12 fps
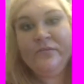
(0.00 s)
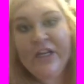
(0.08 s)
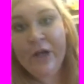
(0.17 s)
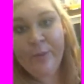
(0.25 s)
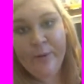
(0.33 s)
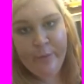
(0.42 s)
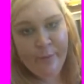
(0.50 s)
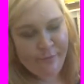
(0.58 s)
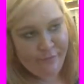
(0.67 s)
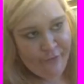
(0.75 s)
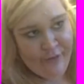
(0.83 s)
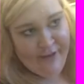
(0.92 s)
tell people
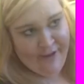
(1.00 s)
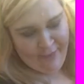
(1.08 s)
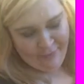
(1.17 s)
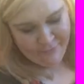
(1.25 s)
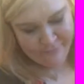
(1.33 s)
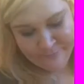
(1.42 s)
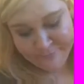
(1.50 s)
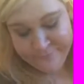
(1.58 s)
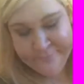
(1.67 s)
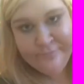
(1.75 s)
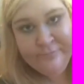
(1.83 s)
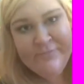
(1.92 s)
before they get them.
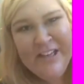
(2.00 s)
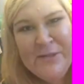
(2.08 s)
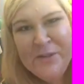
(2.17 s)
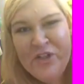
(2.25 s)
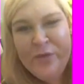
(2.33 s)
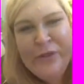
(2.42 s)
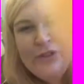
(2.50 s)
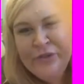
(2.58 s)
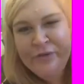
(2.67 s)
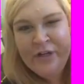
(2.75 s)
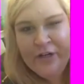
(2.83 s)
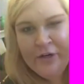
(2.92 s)
Especially with
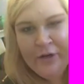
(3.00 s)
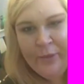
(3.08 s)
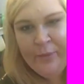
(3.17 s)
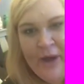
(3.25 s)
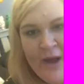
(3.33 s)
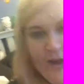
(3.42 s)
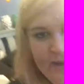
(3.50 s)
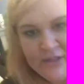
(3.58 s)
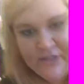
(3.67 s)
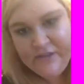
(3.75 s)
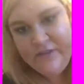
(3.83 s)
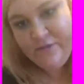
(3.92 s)
jewelry, I don't know why.
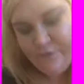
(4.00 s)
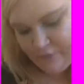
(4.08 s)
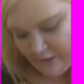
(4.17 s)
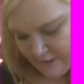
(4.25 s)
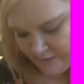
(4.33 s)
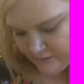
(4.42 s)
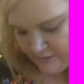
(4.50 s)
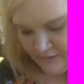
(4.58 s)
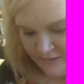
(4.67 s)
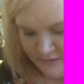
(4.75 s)
I just feel like